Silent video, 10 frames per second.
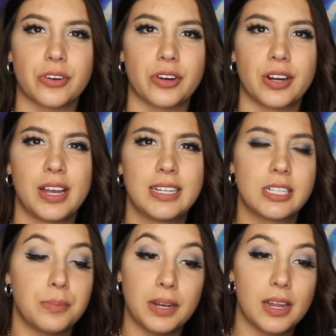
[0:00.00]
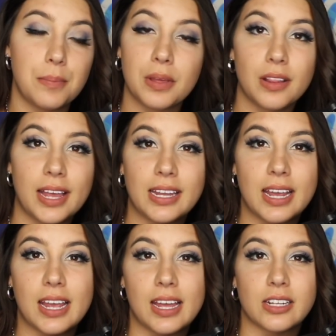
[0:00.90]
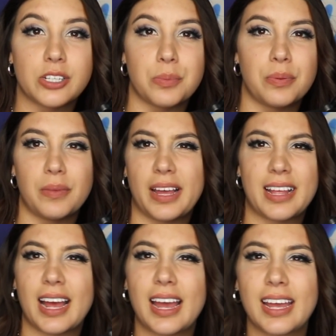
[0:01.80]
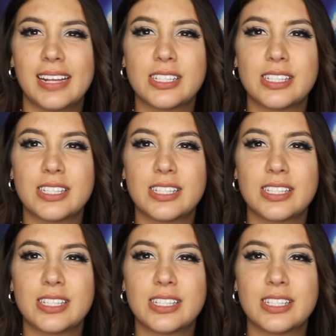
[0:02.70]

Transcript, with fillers: to manipulate it, to like,